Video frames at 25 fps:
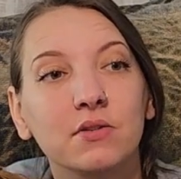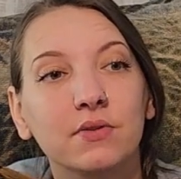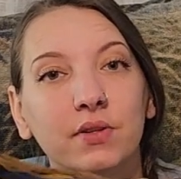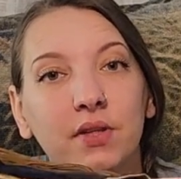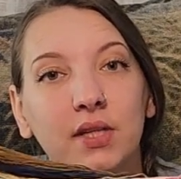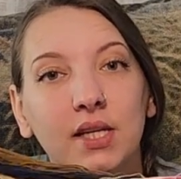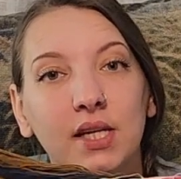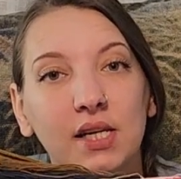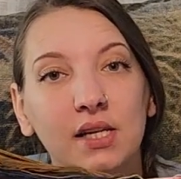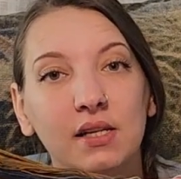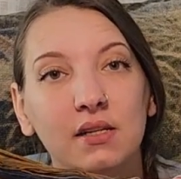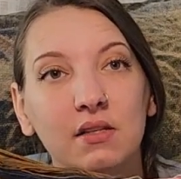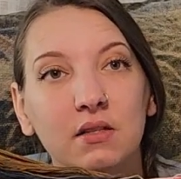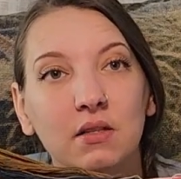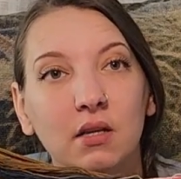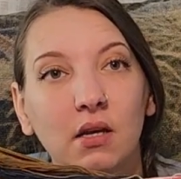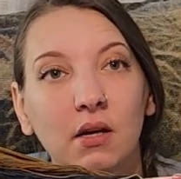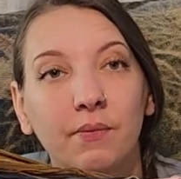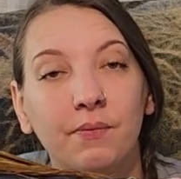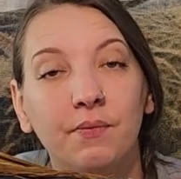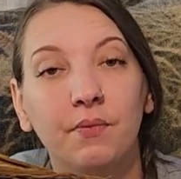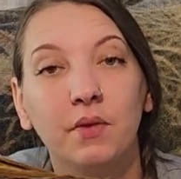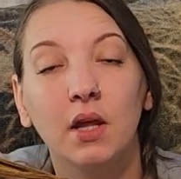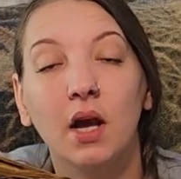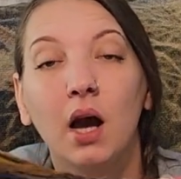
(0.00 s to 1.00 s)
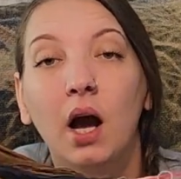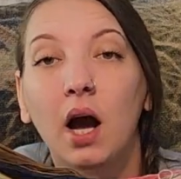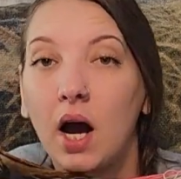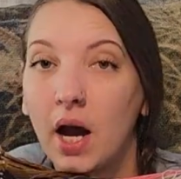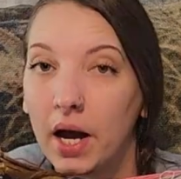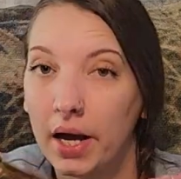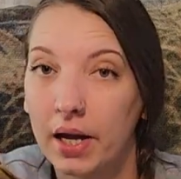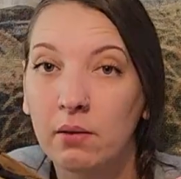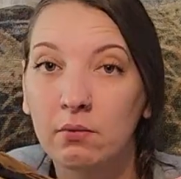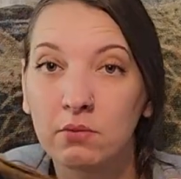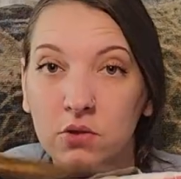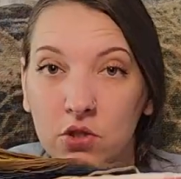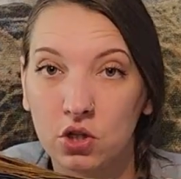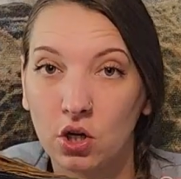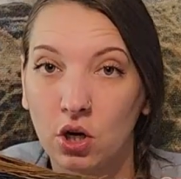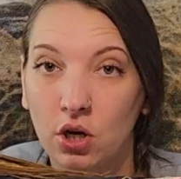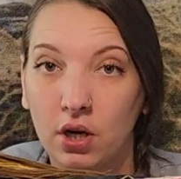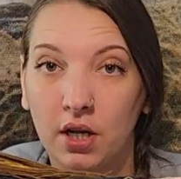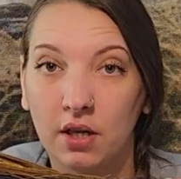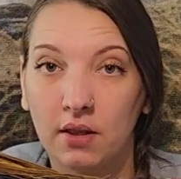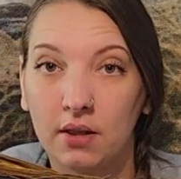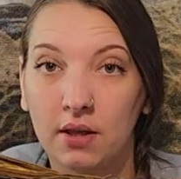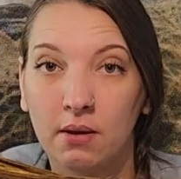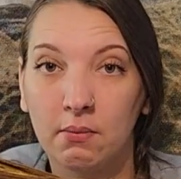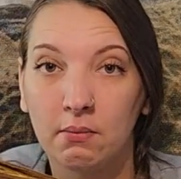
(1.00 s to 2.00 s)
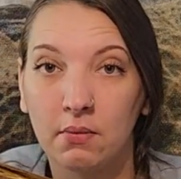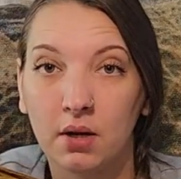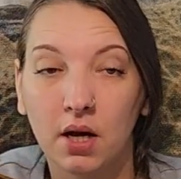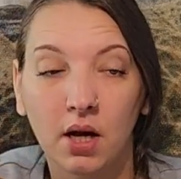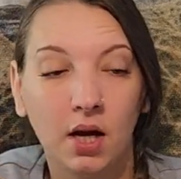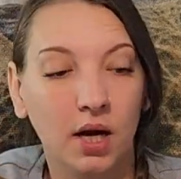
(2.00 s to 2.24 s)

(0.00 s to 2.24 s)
for these, I am starting them.